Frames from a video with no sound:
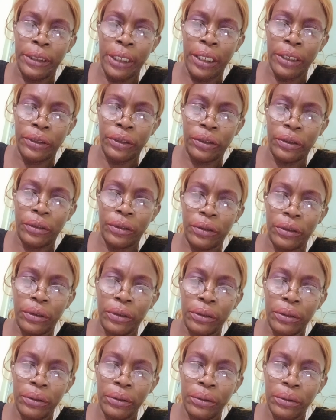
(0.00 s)

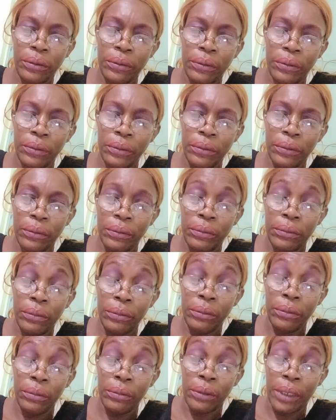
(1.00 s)
this...
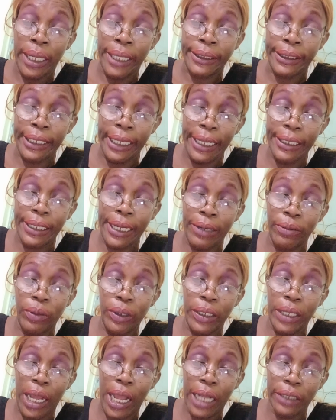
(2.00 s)
Again, I
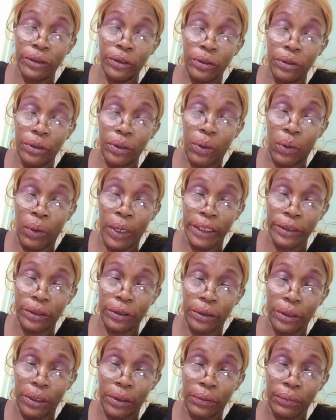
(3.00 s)
will ask you the
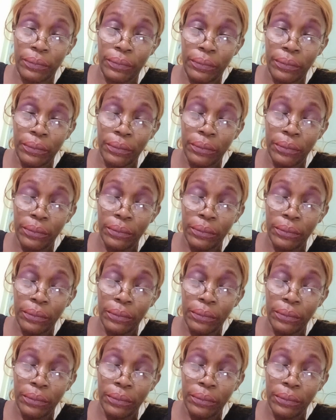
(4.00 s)
question.